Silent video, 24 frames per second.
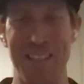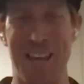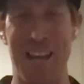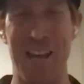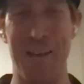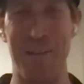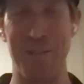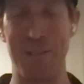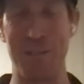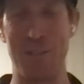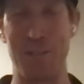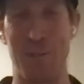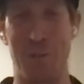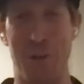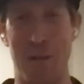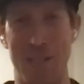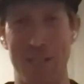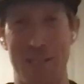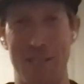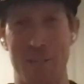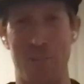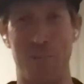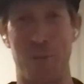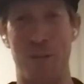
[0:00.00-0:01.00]
Darwin's
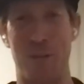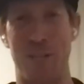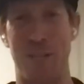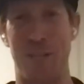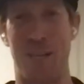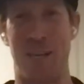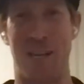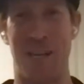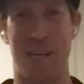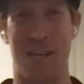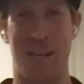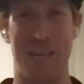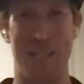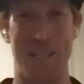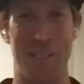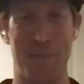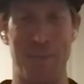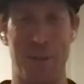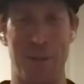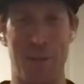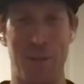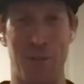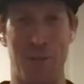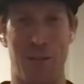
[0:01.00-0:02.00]
always a pretty
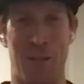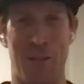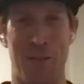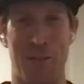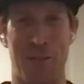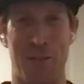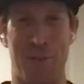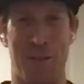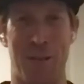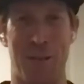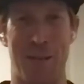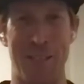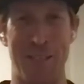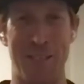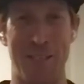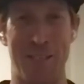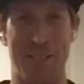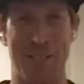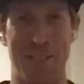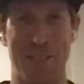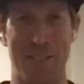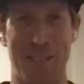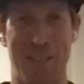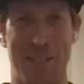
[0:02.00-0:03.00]
special after party.
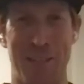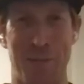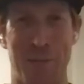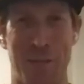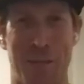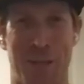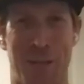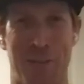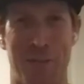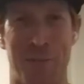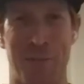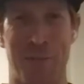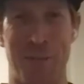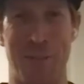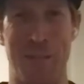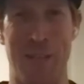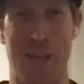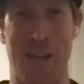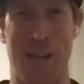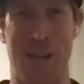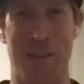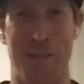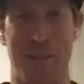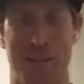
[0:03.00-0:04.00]
So I'd say it would have to
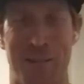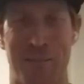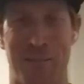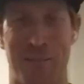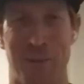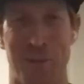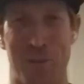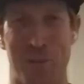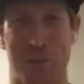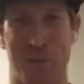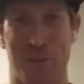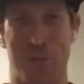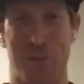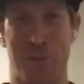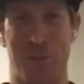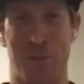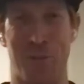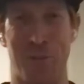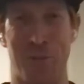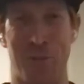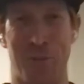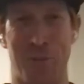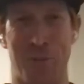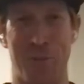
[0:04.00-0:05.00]
be Darwin. I'm not sure
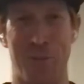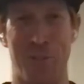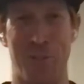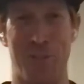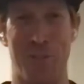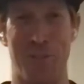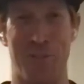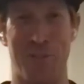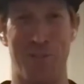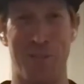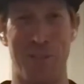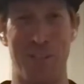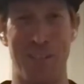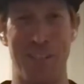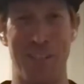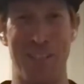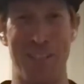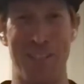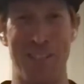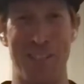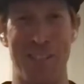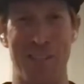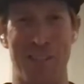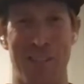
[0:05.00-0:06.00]
which of the years.
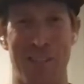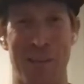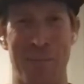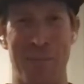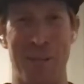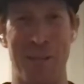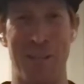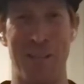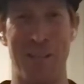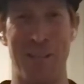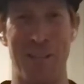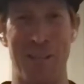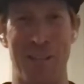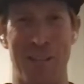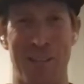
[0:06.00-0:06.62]
There's not that many.